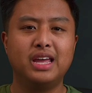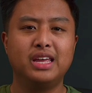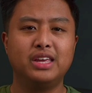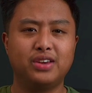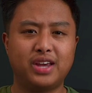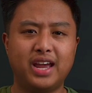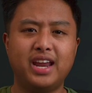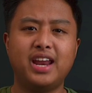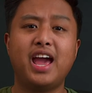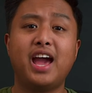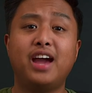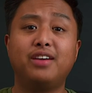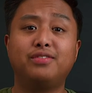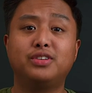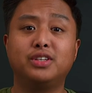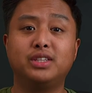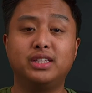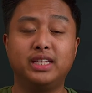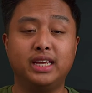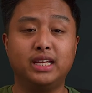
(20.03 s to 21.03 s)
you kind of have
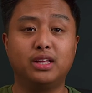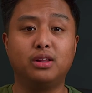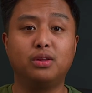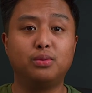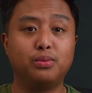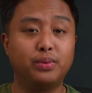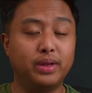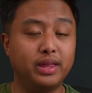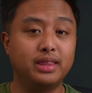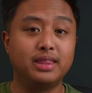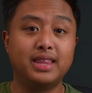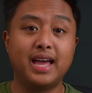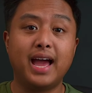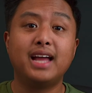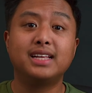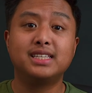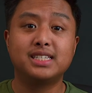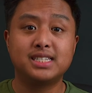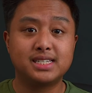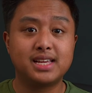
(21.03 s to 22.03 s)
to deal with
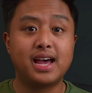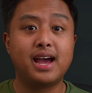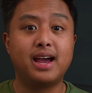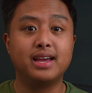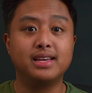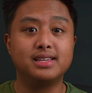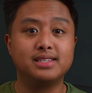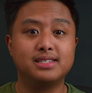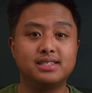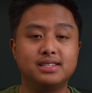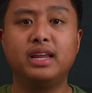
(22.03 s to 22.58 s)
that size.